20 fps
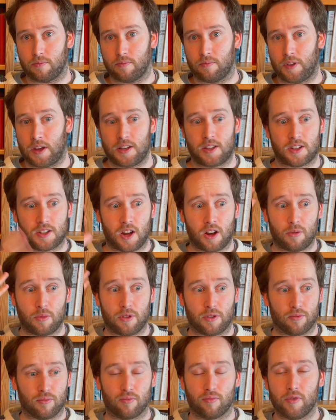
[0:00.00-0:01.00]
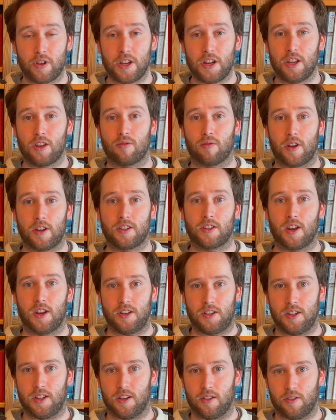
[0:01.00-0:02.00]
they start with a really great
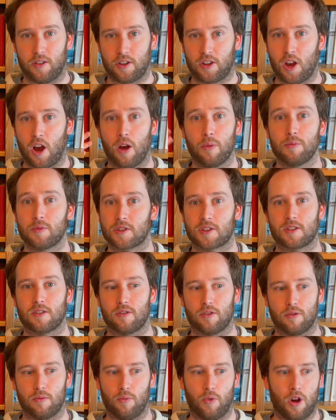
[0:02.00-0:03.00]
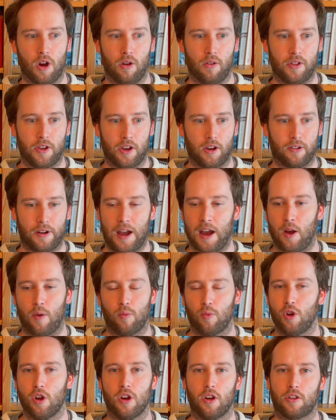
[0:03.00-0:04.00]
idea that comes to them while they're at
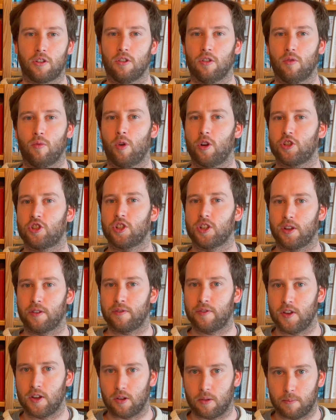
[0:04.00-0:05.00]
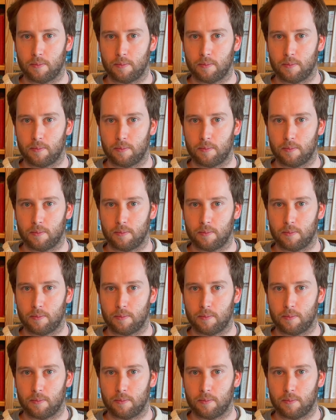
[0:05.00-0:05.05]
work or watching a film,